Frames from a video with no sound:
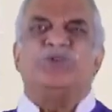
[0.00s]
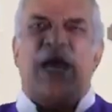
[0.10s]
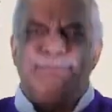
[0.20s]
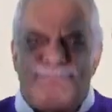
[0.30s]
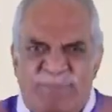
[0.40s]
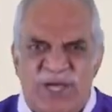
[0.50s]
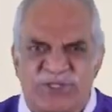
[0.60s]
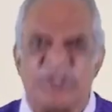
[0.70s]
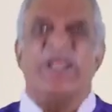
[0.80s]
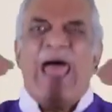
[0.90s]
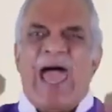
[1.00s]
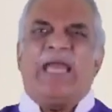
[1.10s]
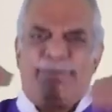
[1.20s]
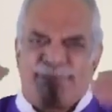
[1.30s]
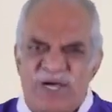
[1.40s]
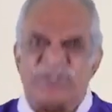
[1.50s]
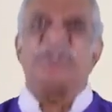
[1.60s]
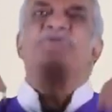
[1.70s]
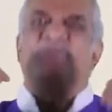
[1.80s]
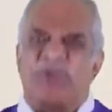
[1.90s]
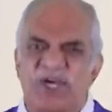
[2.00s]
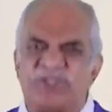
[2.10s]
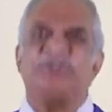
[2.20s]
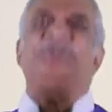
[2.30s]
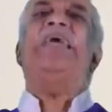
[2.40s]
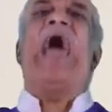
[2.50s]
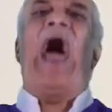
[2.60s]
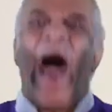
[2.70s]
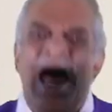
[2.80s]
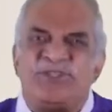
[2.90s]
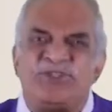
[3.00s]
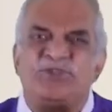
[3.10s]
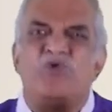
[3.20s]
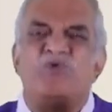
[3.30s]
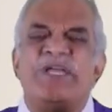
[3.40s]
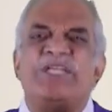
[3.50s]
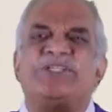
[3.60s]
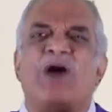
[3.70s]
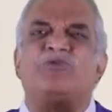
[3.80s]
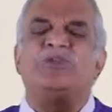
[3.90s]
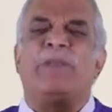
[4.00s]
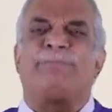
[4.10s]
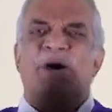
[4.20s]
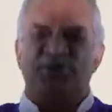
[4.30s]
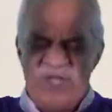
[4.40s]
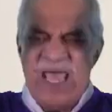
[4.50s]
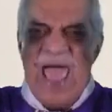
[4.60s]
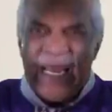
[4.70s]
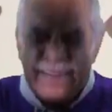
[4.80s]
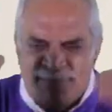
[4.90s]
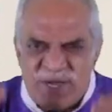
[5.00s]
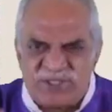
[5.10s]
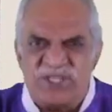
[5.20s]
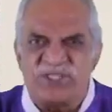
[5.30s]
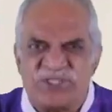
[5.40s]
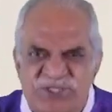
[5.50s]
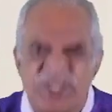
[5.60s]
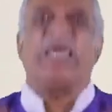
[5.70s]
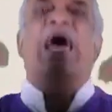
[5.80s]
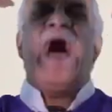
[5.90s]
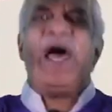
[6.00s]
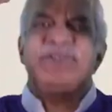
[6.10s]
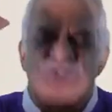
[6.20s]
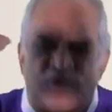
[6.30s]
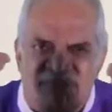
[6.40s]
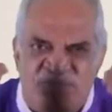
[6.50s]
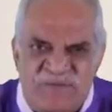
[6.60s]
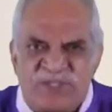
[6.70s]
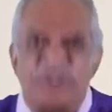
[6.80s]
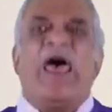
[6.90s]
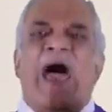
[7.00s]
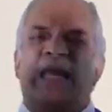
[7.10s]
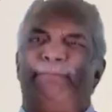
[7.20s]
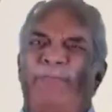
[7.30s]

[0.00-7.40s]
to that person, and a person thirsty has to reach out to the person, and a person sick has to visit, and